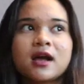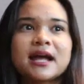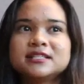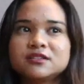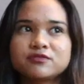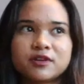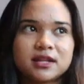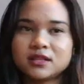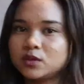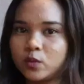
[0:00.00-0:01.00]
I didn't
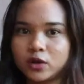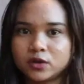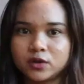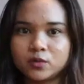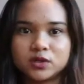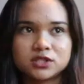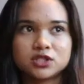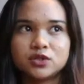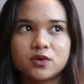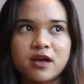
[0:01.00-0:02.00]
find that the workload was
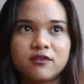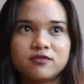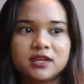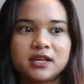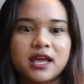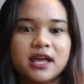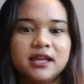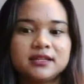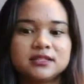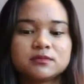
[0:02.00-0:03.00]
too heavy,
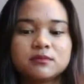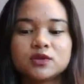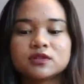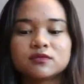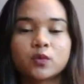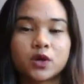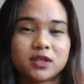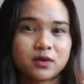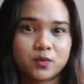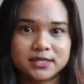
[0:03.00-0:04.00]
and most of the work
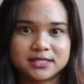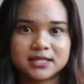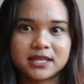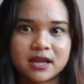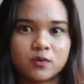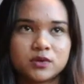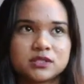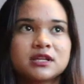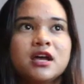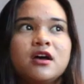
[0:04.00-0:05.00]
that we did get
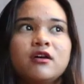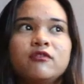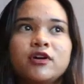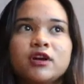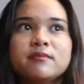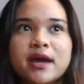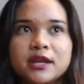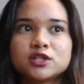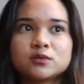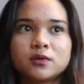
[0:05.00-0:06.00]
was very
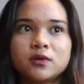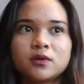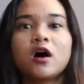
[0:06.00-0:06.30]
manageable.